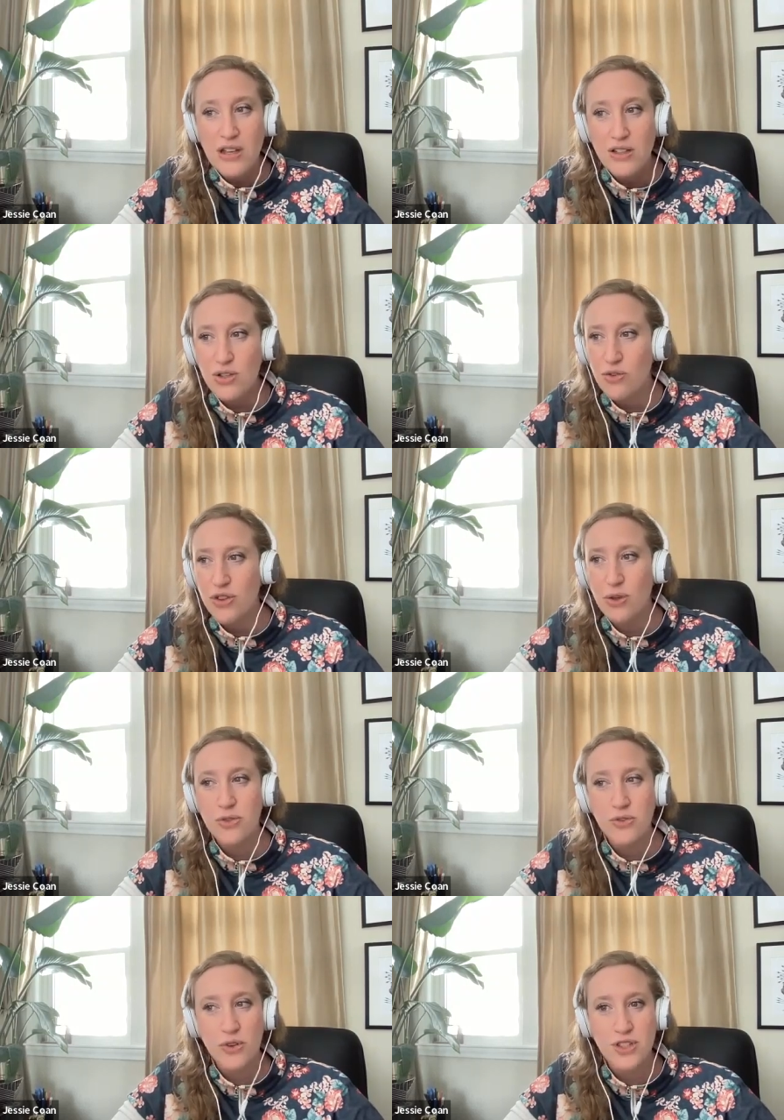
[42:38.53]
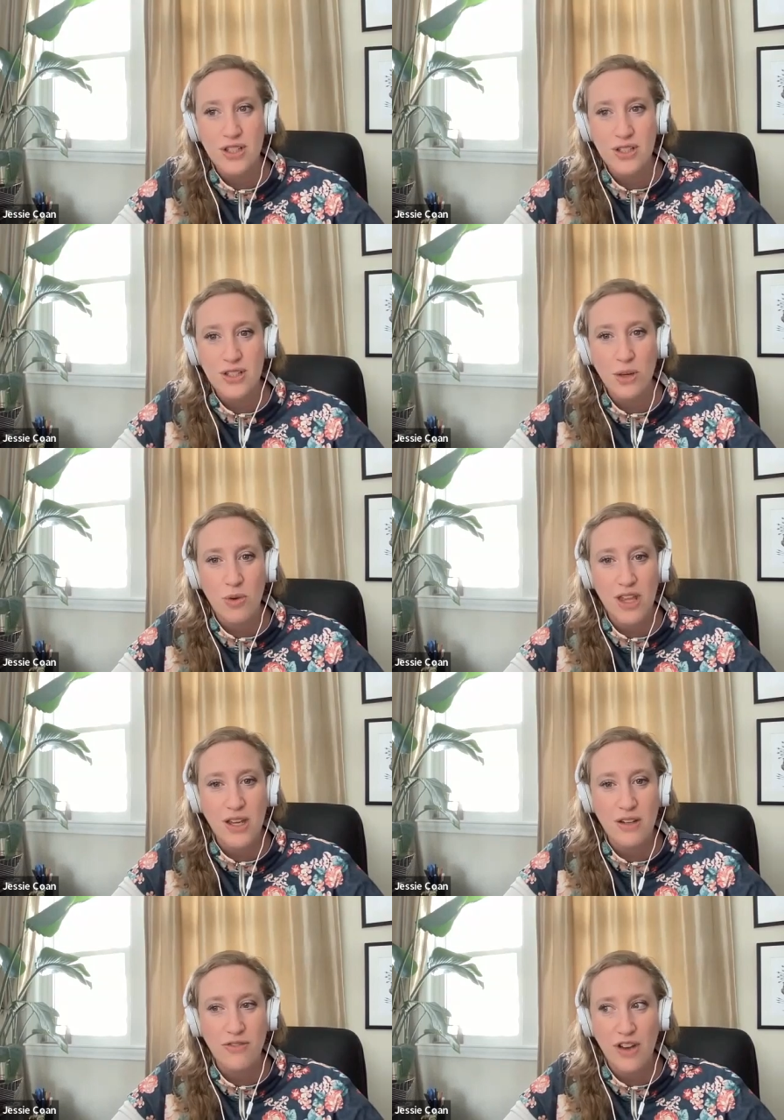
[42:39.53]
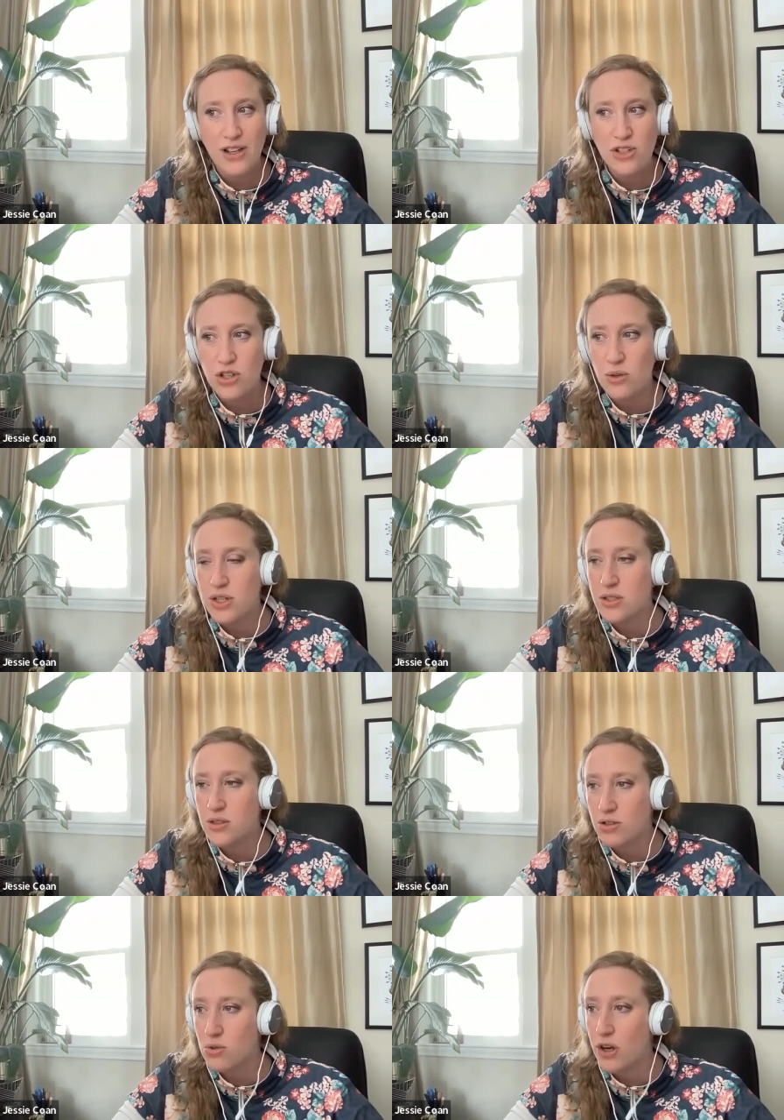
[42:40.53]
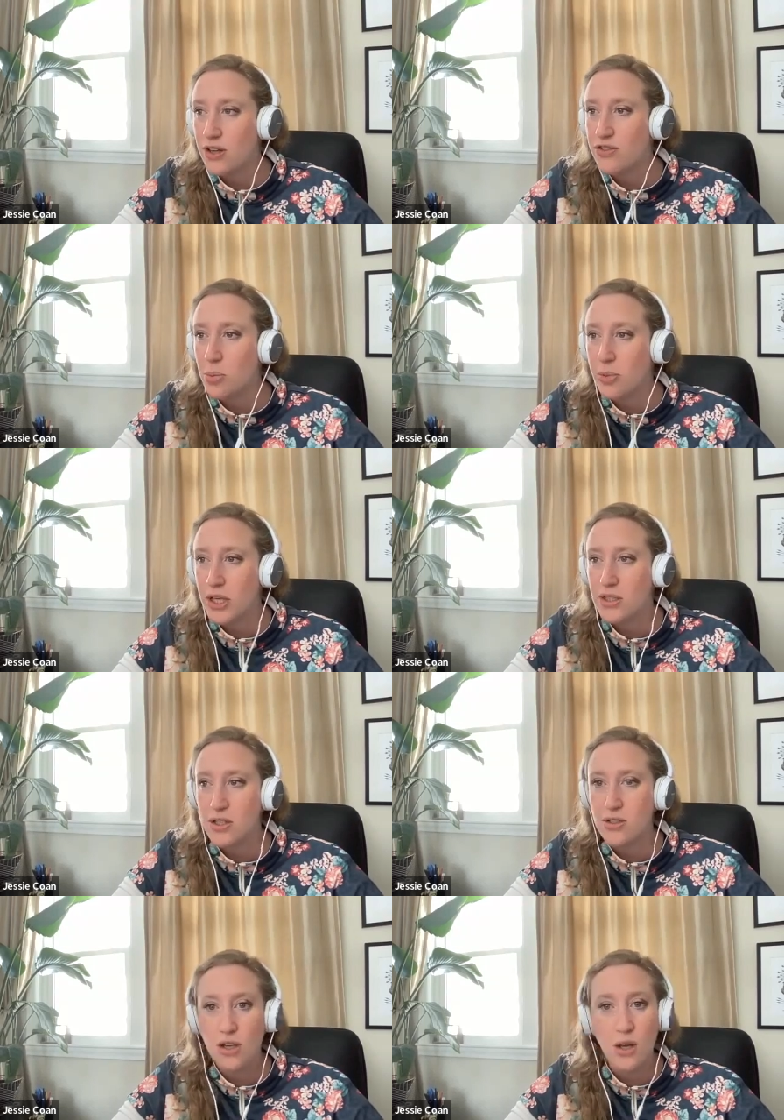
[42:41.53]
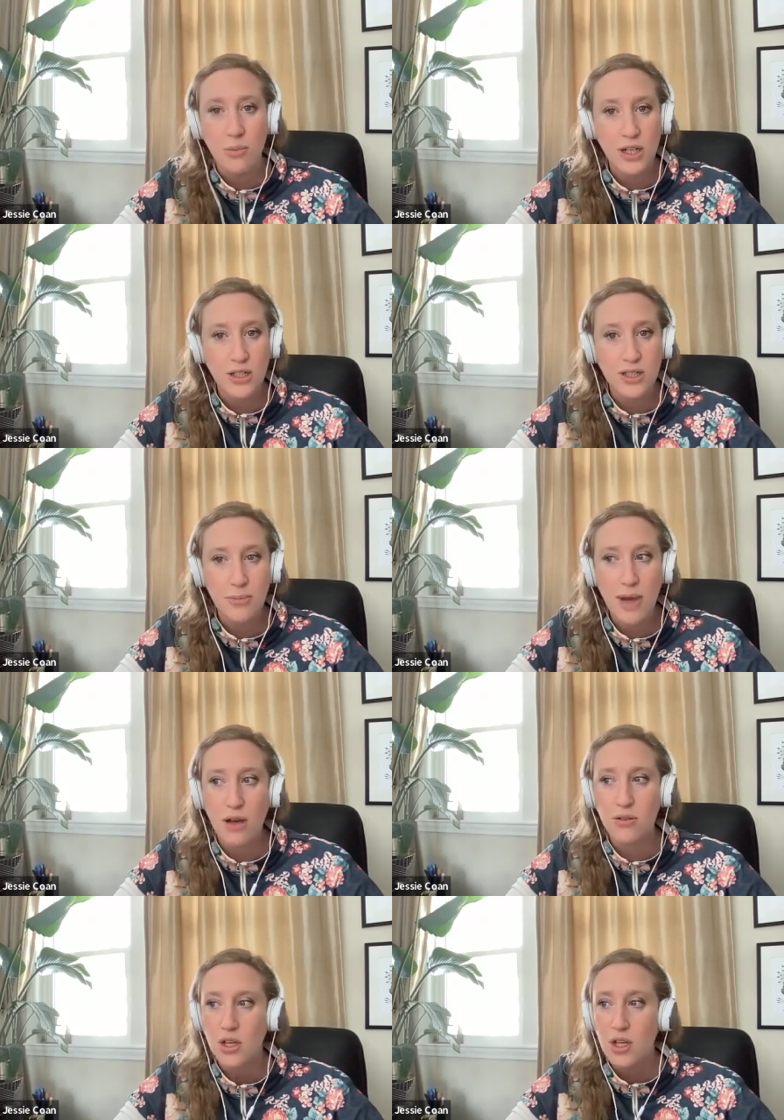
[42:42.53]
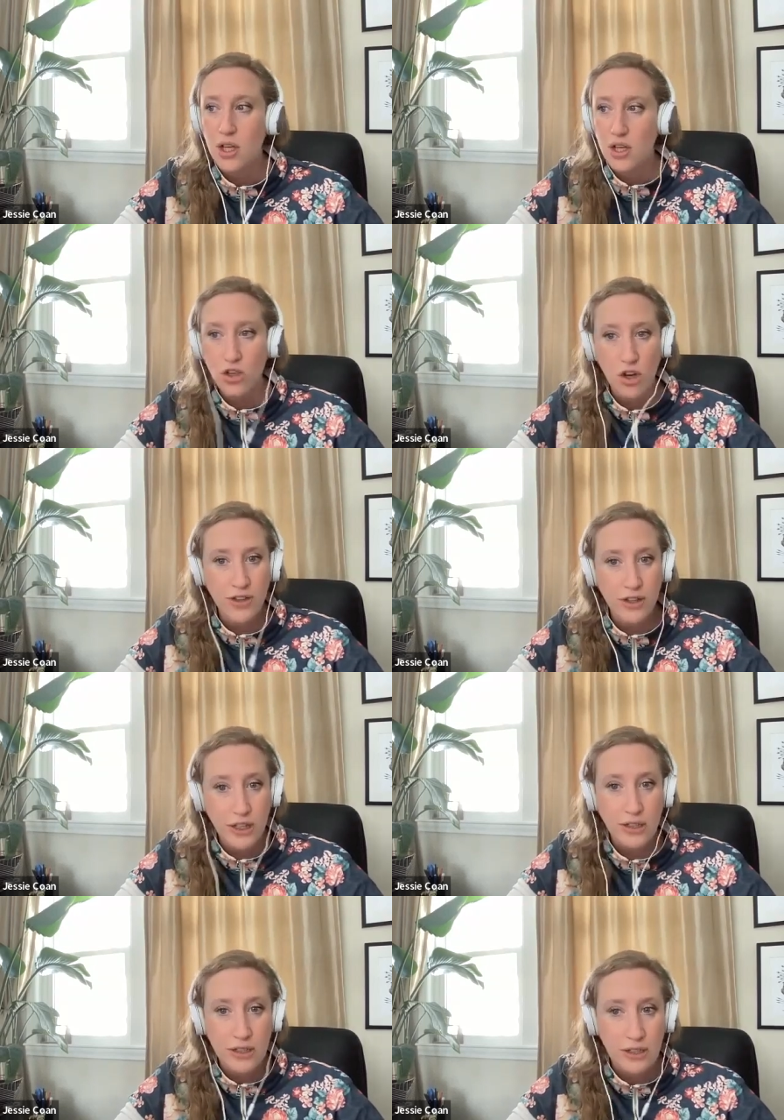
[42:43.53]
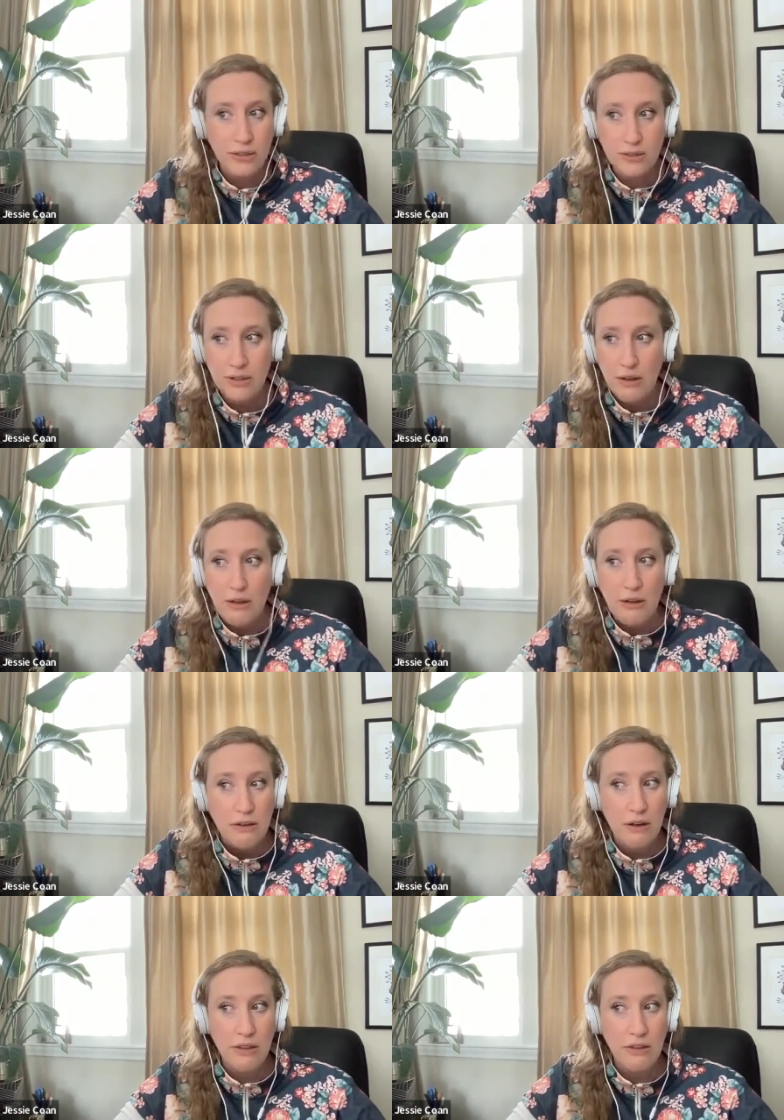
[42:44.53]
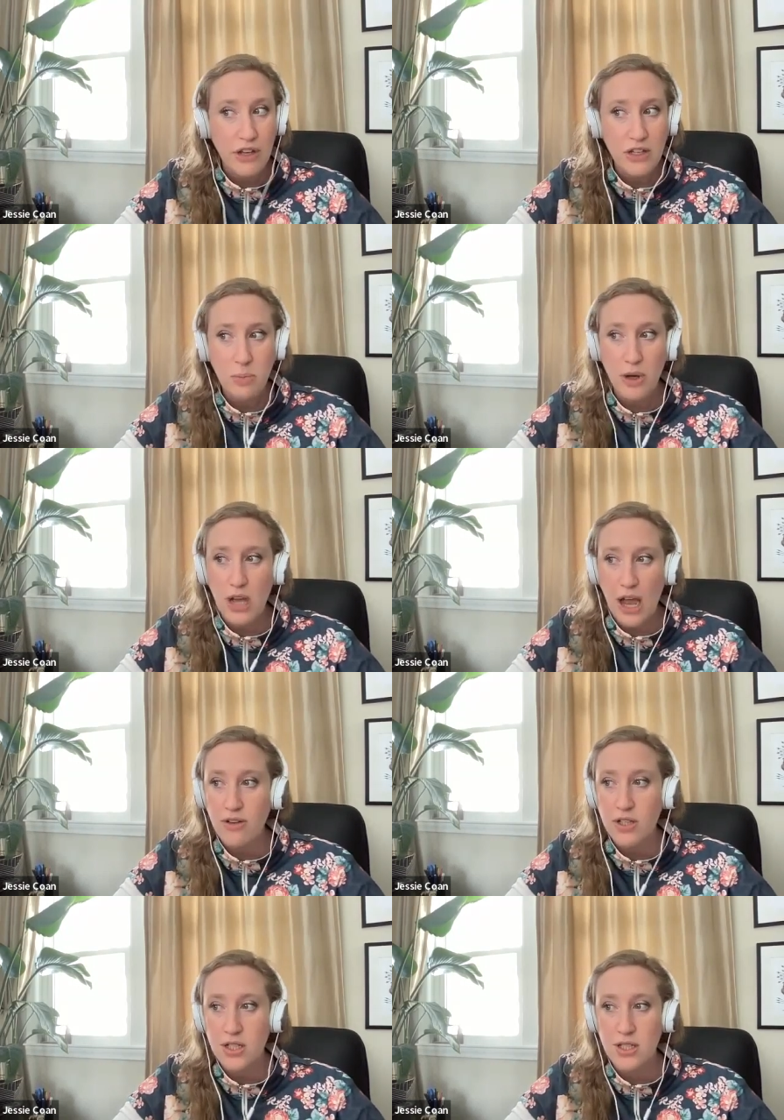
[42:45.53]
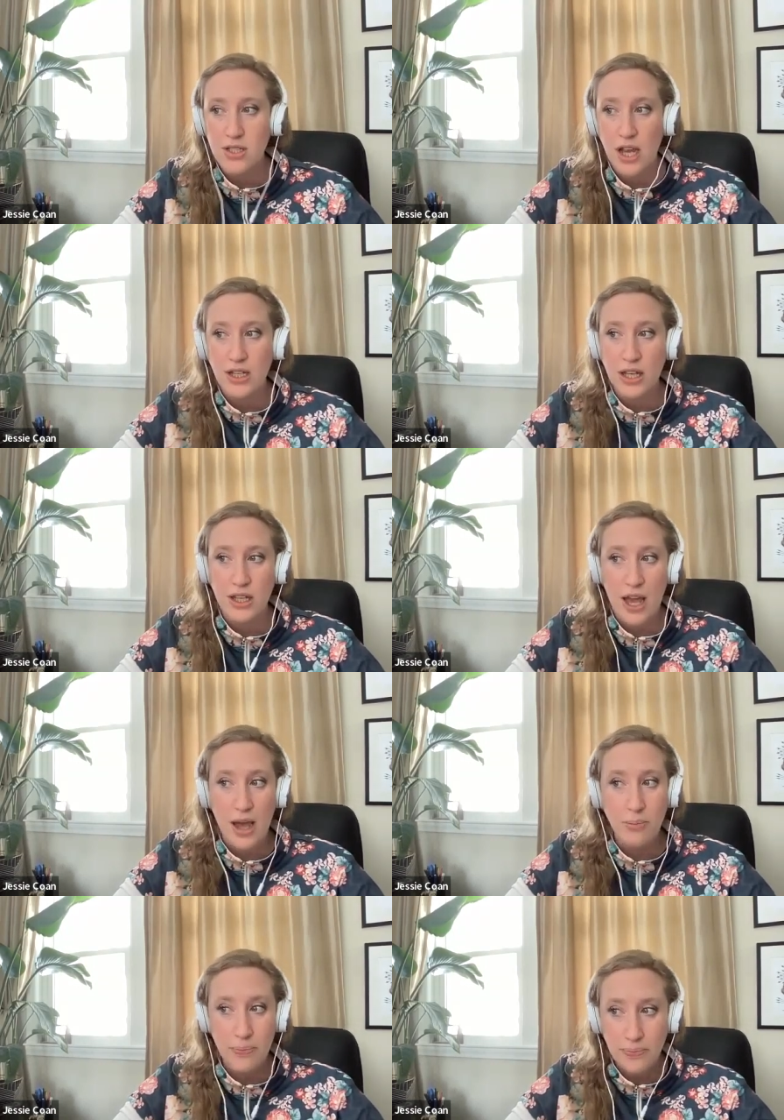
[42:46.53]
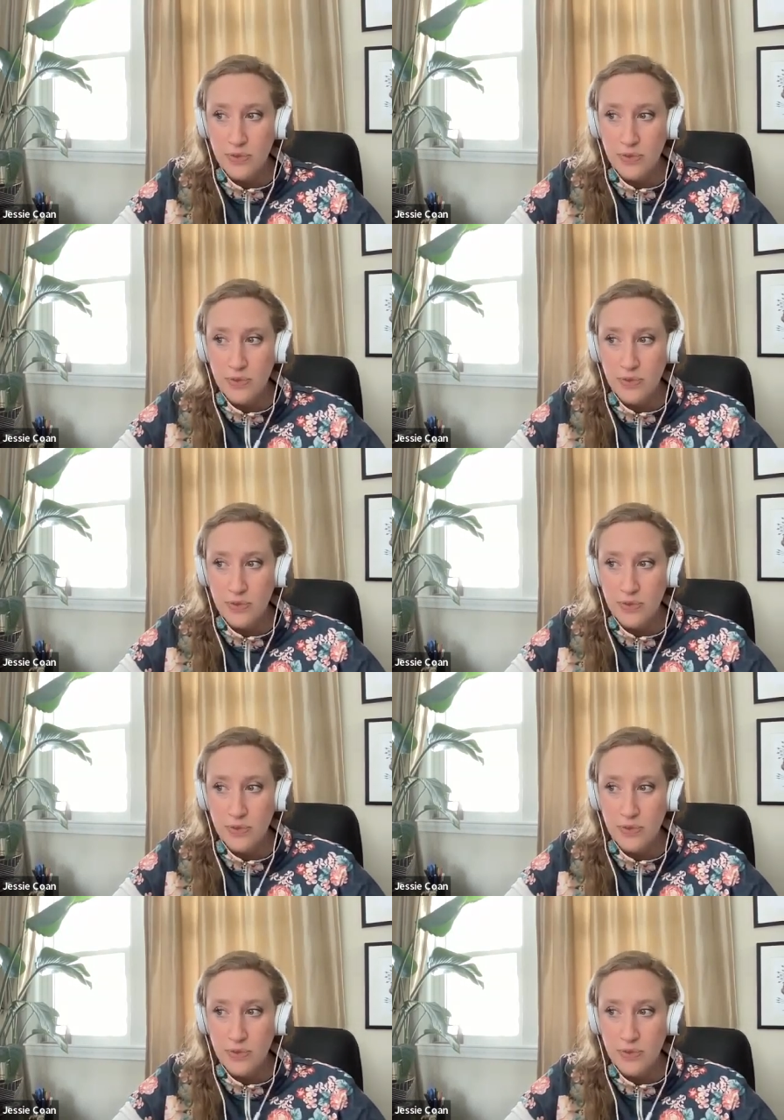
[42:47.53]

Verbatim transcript: so for those folks listening where they can find you is there's quite a few places so i'm going to list them out you're on the linkedin you're on the facebook iris design collab